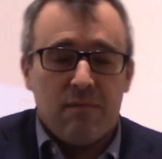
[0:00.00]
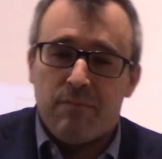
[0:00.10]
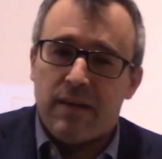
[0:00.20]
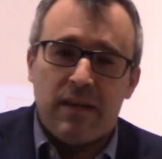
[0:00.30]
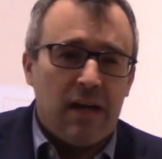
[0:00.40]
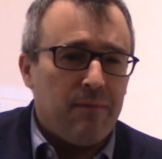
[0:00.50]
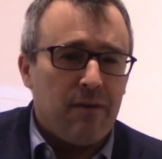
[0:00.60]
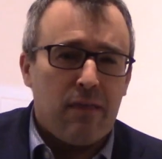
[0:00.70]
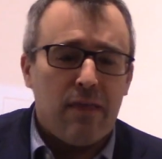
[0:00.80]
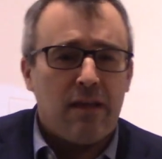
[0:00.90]
But
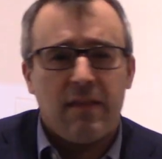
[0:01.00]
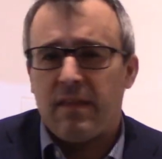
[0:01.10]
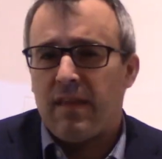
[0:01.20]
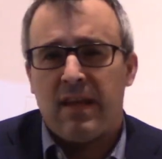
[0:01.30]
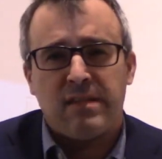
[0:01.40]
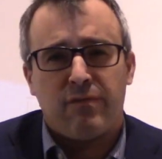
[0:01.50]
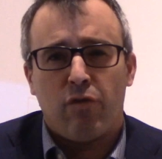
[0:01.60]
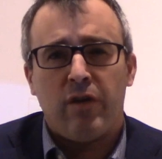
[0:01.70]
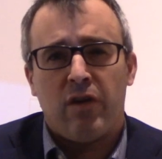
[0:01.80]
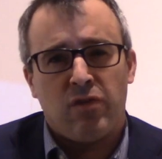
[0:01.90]
I think in the next
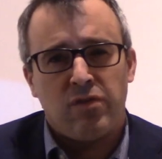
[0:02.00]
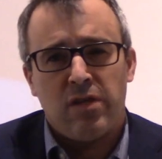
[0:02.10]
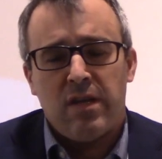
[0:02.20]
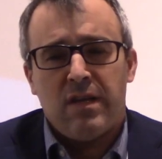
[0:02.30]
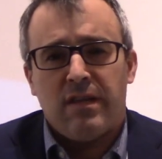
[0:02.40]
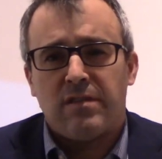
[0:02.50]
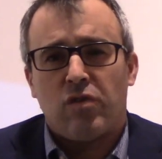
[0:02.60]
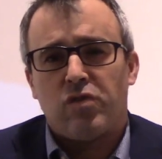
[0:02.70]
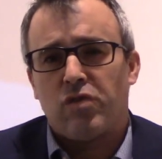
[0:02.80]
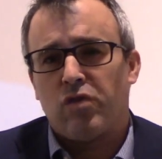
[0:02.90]
few years, this
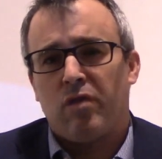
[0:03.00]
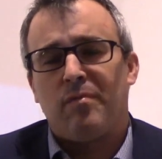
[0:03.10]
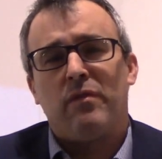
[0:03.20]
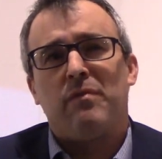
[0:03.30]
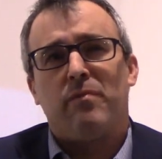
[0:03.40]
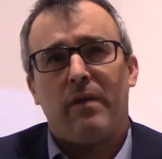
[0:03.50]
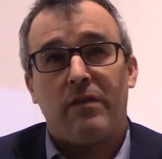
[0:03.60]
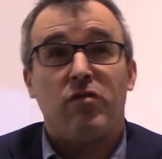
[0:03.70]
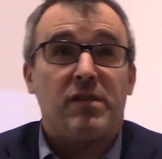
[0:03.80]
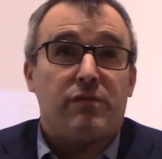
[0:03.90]
also is going to be
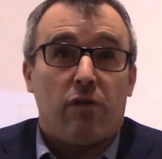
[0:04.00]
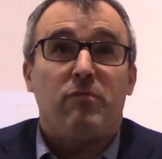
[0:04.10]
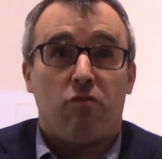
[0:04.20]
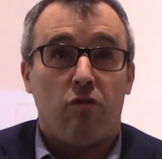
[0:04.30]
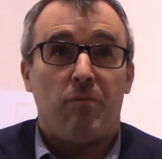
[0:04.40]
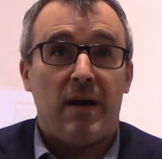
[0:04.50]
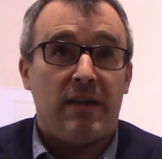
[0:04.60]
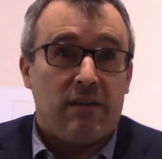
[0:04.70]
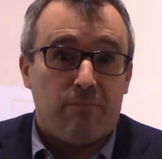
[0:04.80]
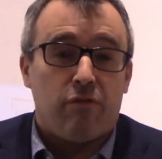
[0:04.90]
transformed to
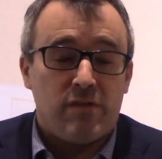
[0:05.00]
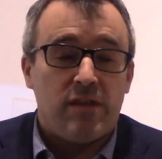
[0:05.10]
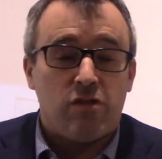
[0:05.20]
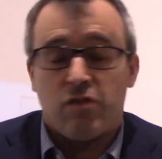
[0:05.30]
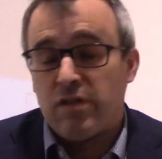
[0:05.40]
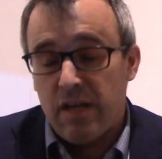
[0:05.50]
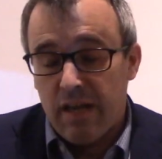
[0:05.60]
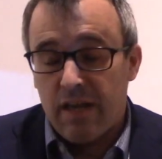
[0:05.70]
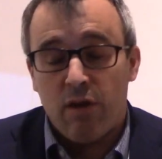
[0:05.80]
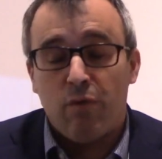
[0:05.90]
robotic procedures,
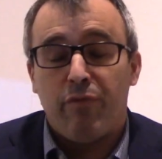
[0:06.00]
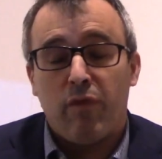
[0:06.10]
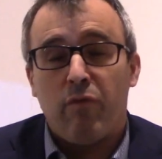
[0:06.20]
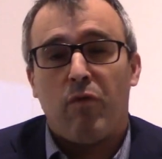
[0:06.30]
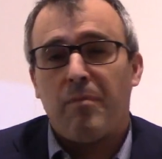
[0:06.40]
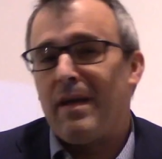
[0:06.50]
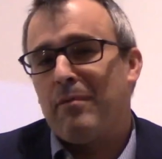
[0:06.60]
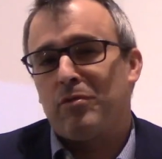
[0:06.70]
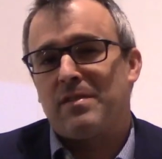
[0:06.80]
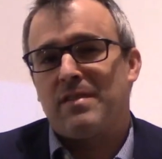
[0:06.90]
and hopefully we'll be
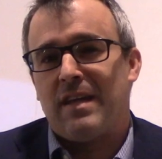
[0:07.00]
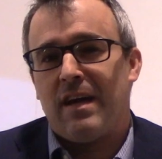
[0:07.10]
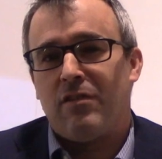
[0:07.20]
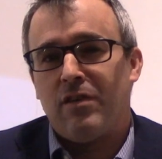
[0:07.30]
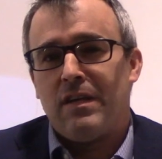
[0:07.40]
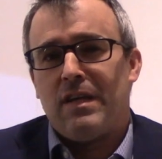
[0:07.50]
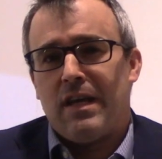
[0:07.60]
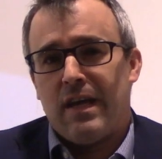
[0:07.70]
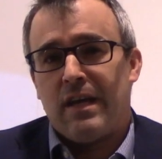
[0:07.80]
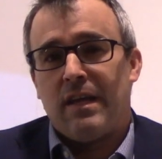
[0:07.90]
able to sit out
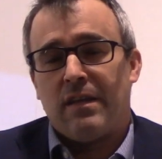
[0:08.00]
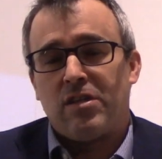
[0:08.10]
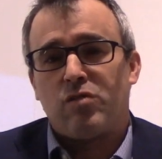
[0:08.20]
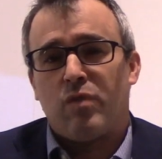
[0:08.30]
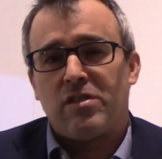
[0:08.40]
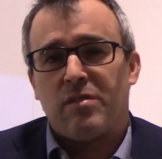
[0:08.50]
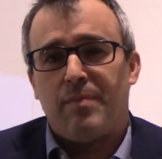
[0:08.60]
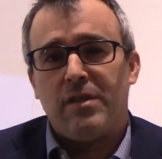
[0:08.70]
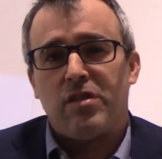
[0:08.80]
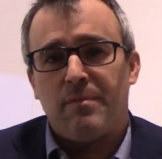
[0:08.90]
and just watch the
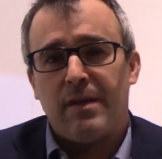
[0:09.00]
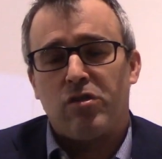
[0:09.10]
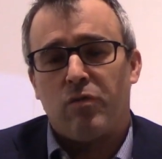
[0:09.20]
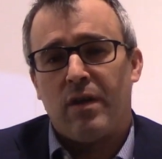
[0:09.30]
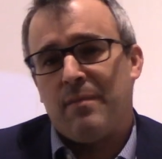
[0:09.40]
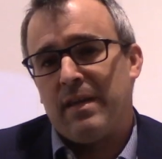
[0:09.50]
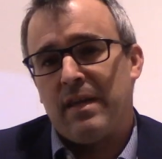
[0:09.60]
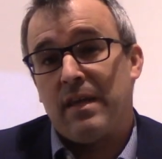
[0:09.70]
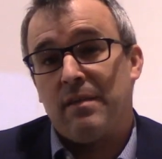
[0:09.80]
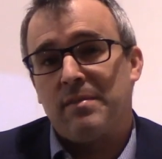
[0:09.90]
patient and make sure we're not
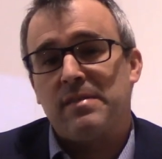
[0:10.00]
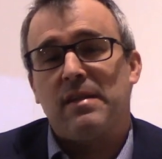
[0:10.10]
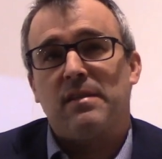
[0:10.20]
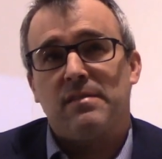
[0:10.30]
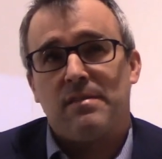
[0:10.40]
making any mistakes.